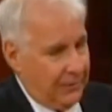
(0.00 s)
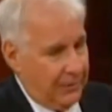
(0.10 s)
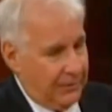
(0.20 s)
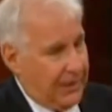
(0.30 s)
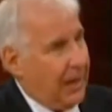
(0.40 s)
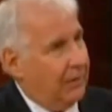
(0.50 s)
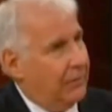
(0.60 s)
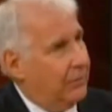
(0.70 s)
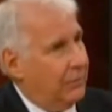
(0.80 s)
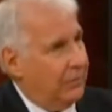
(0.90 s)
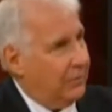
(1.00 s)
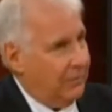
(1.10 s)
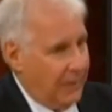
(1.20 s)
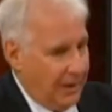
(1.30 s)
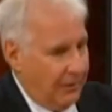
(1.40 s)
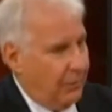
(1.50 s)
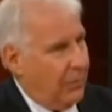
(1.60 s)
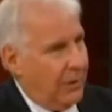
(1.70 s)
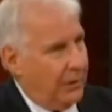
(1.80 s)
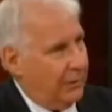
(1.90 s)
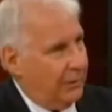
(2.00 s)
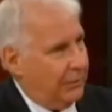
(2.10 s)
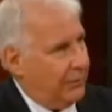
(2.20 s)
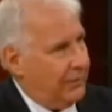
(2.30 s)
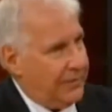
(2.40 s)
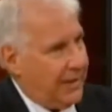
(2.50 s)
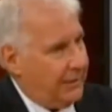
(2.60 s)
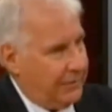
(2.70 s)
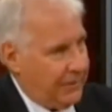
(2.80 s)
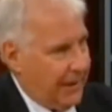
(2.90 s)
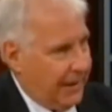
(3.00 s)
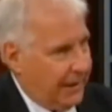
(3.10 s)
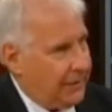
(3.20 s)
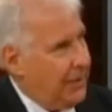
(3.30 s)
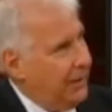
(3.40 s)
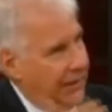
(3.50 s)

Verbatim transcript: whether it's alcohol or marijuana or Prozac or Xanax.